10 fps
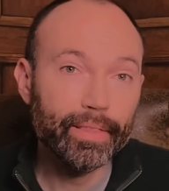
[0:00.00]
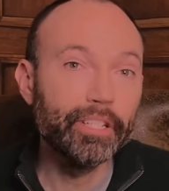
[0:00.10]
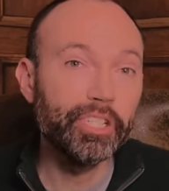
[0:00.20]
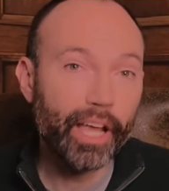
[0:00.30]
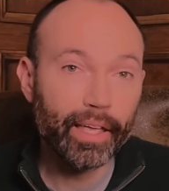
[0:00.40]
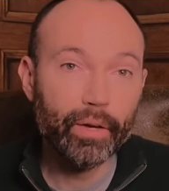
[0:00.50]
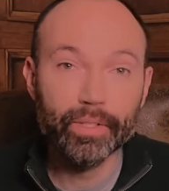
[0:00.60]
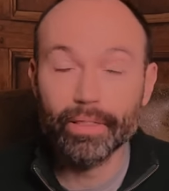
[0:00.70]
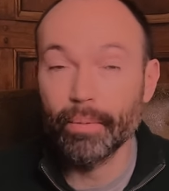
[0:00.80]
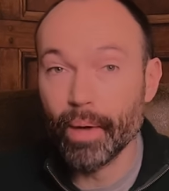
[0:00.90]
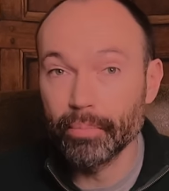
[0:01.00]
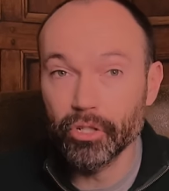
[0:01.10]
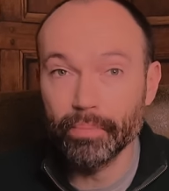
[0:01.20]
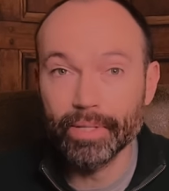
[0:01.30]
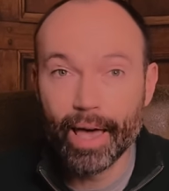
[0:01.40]
then check out the
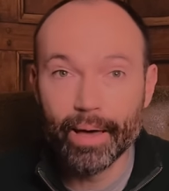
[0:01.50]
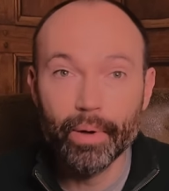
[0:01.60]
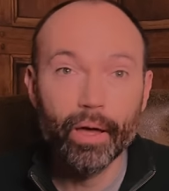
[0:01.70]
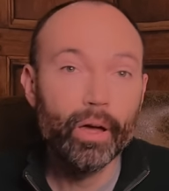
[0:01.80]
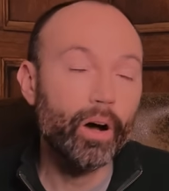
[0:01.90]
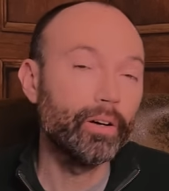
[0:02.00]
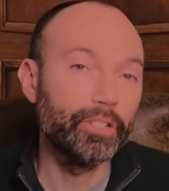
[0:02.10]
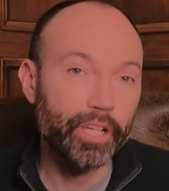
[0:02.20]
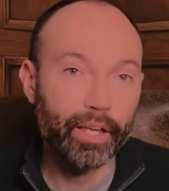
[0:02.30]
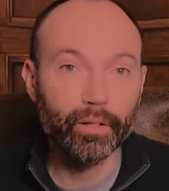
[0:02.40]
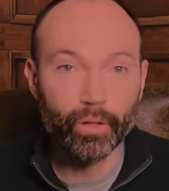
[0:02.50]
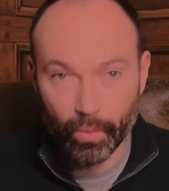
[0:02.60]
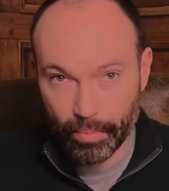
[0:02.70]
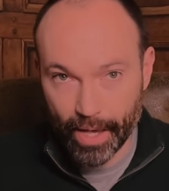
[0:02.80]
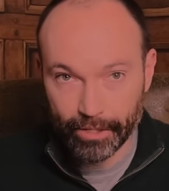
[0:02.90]
membership tab on our channel
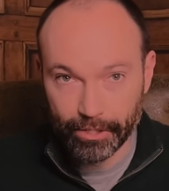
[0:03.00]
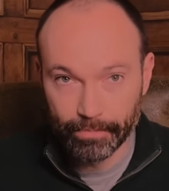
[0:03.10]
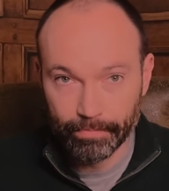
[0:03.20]
homepage.